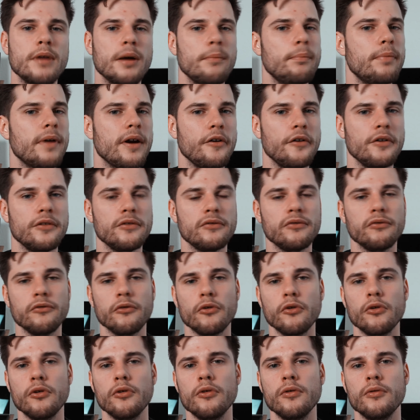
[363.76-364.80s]
my parents
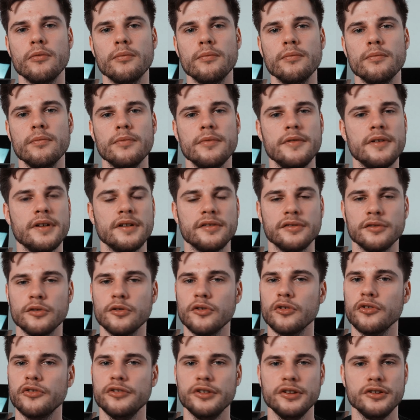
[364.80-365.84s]
from this
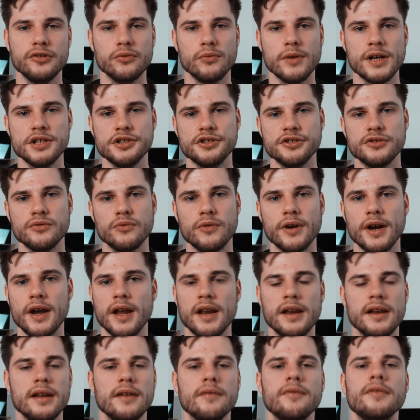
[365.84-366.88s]
whole situation where I
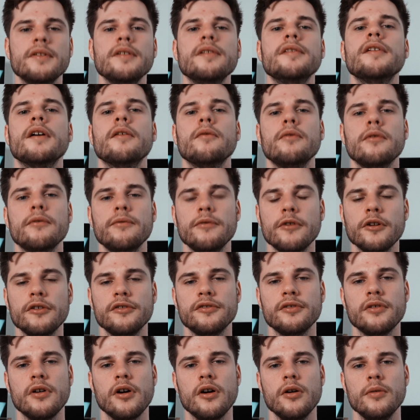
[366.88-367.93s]
lived in several
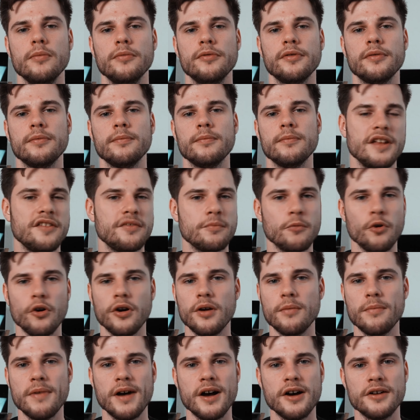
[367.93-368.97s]
foster homes. It's more
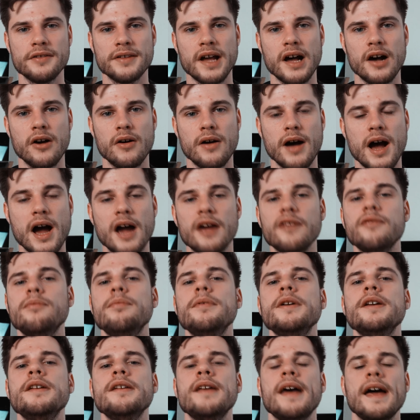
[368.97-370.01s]
about how I've
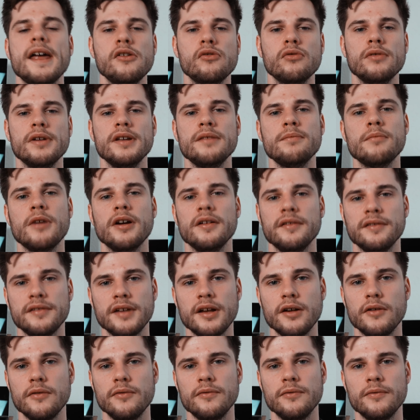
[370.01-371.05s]
been handling it
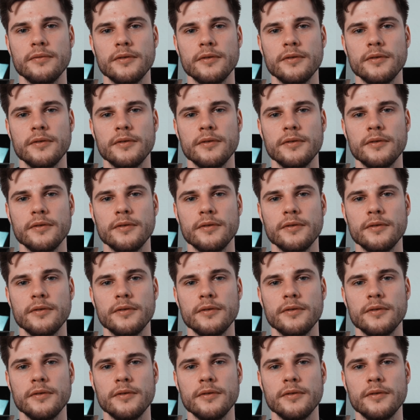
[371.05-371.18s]
myself.